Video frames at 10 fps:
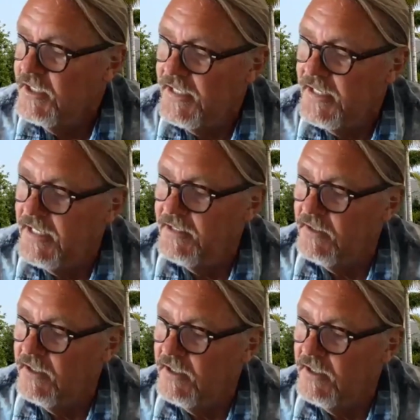And
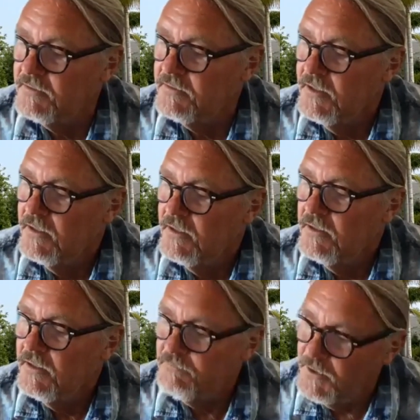
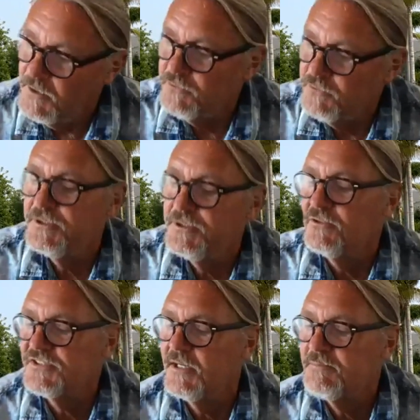other pinto
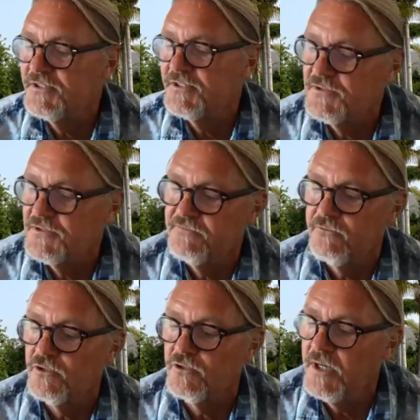substitutes like
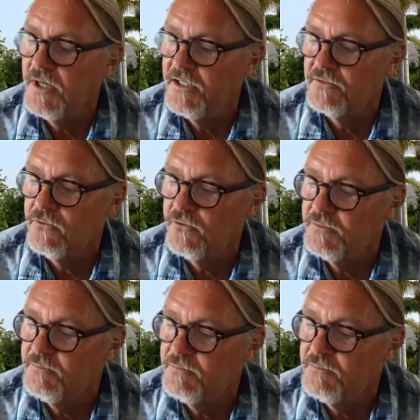Florida Mayo and Florida
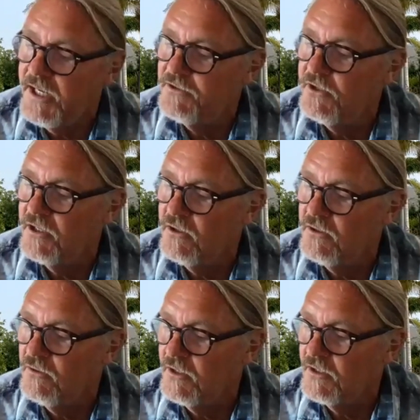Bayo
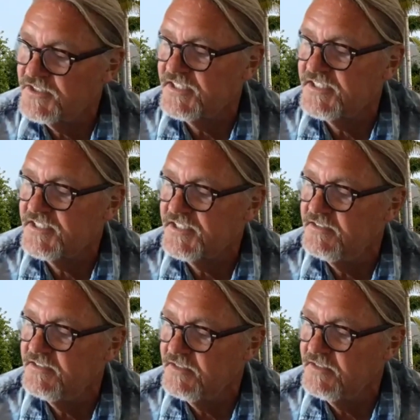are
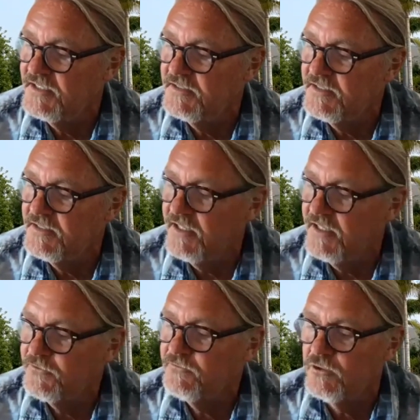$60 in,
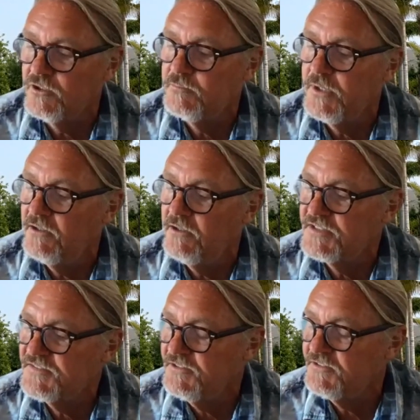for Florida Mayo and
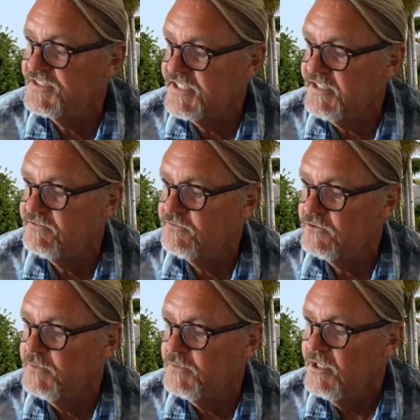$57
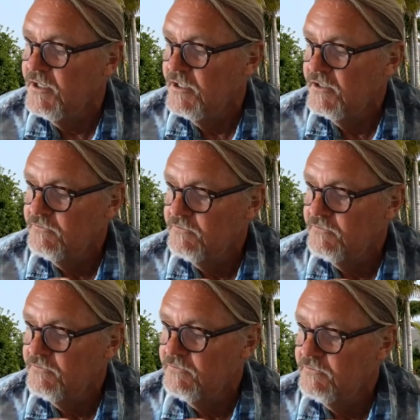for
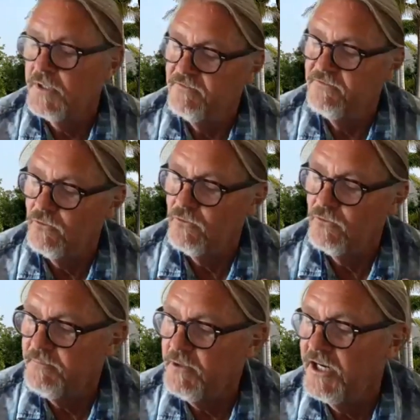
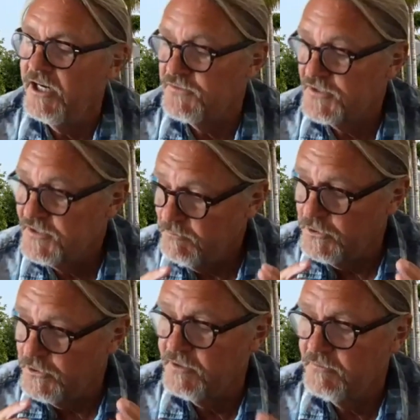Florida de Bios.
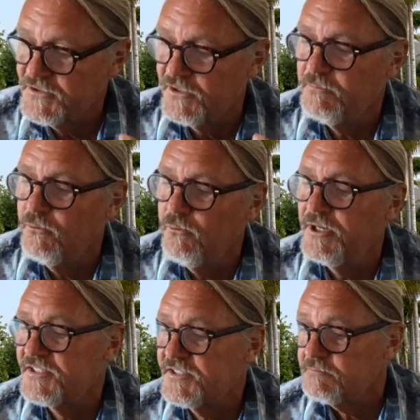But so the point
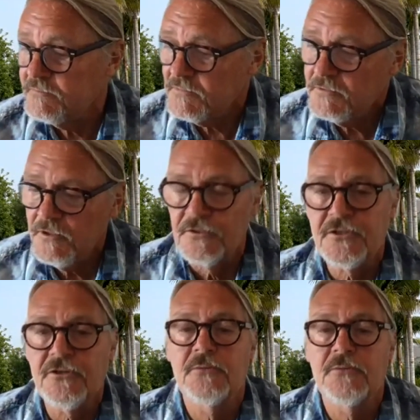is, the
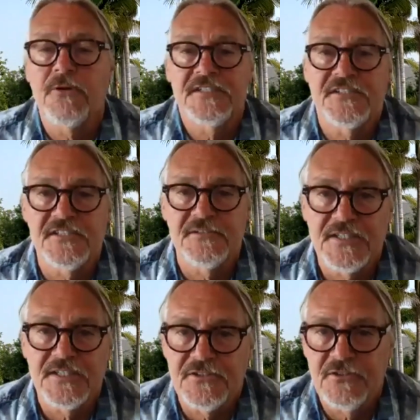current prices in
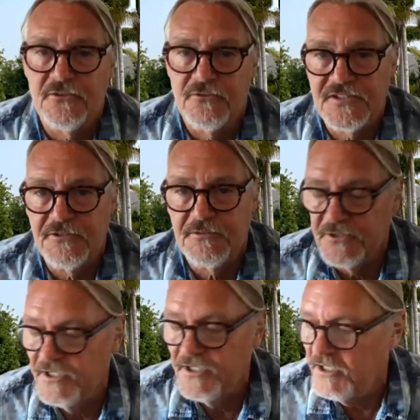Mexico are
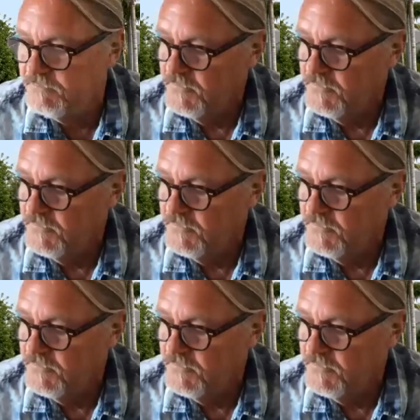extremely high.